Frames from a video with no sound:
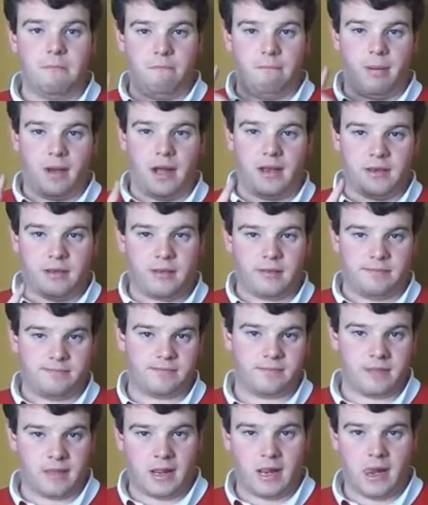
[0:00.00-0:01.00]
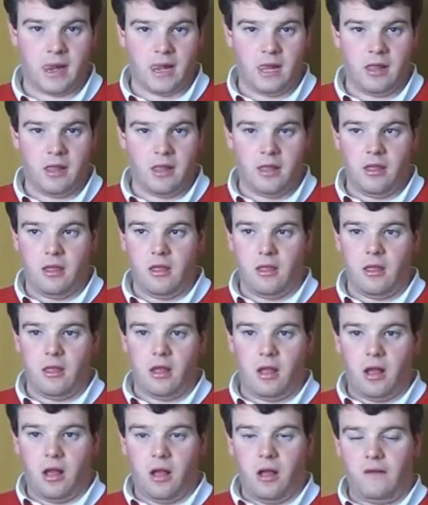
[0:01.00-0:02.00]
But
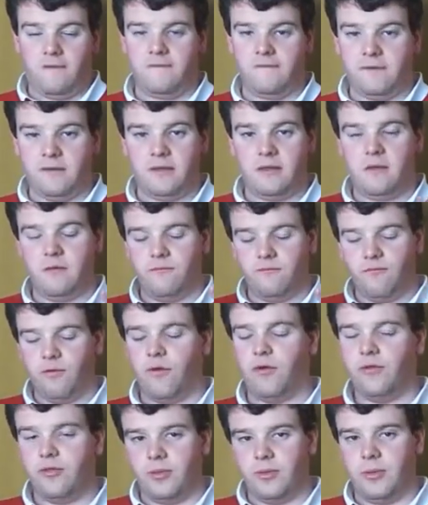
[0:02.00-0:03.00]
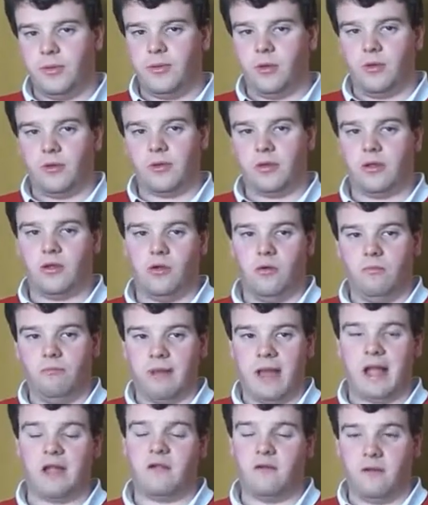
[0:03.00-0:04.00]
after Rose and the Doctor come
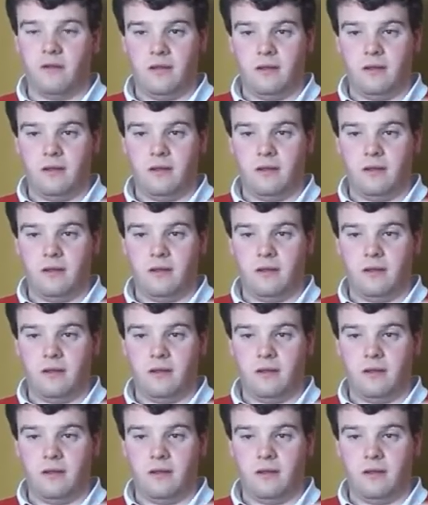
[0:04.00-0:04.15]
back